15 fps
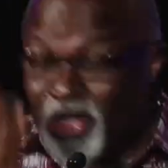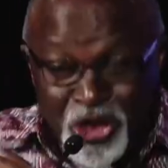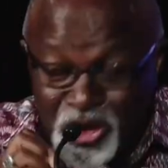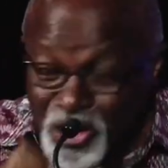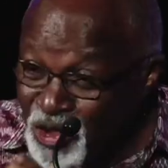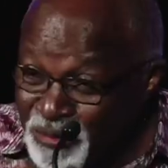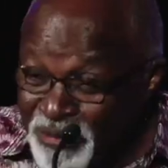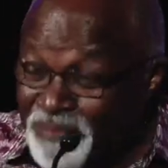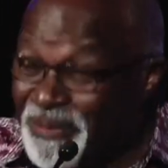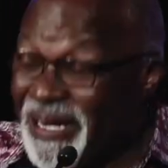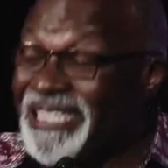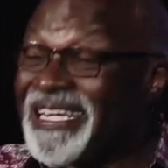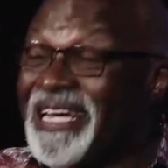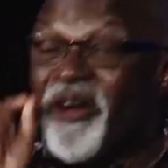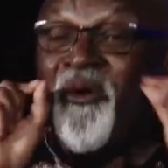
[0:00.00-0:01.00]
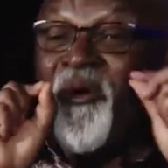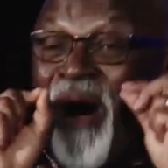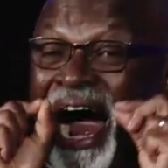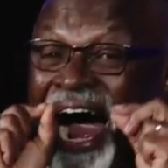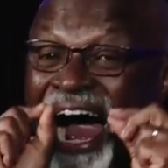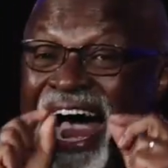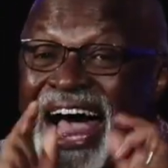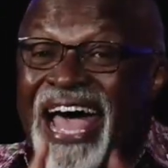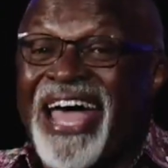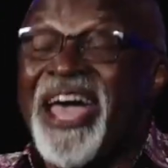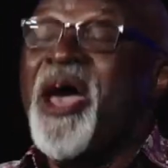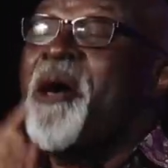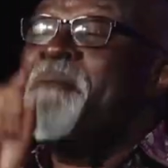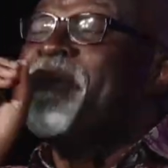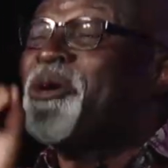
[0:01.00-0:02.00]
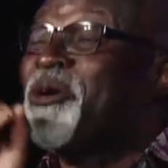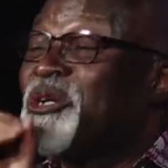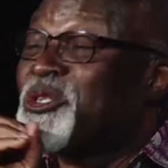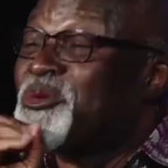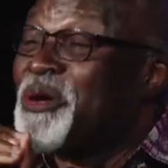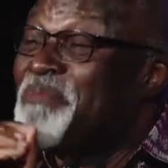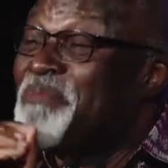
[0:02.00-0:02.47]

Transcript: should be present. Why? Because we